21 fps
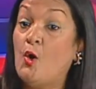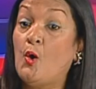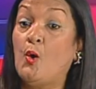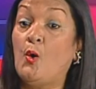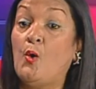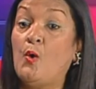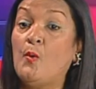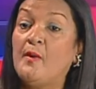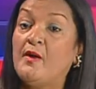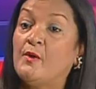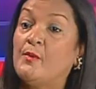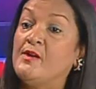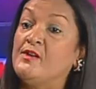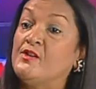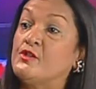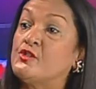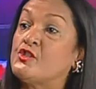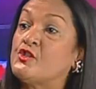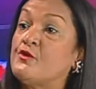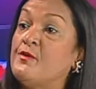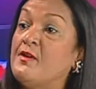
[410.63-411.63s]
Or we're going
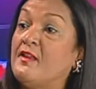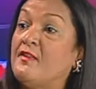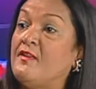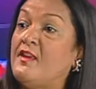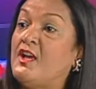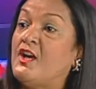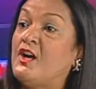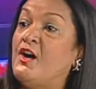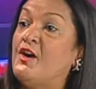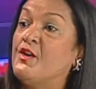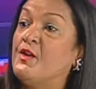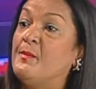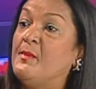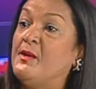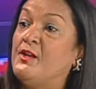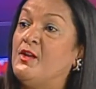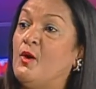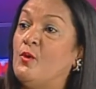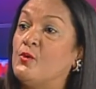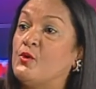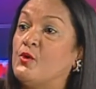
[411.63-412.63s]
to shrink the economy
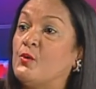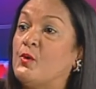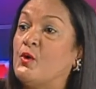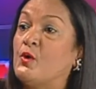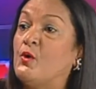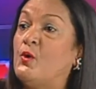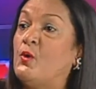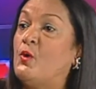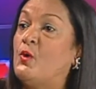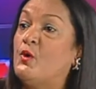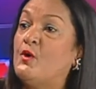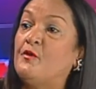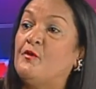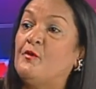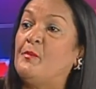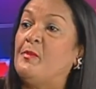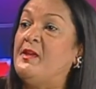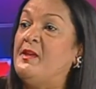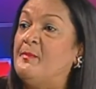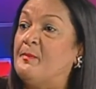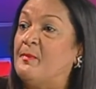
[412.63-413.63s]
down to a core
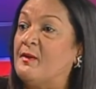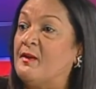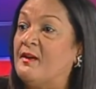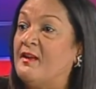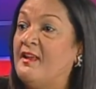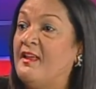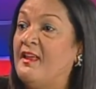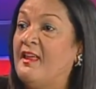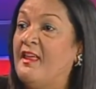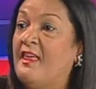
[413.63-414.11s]
of people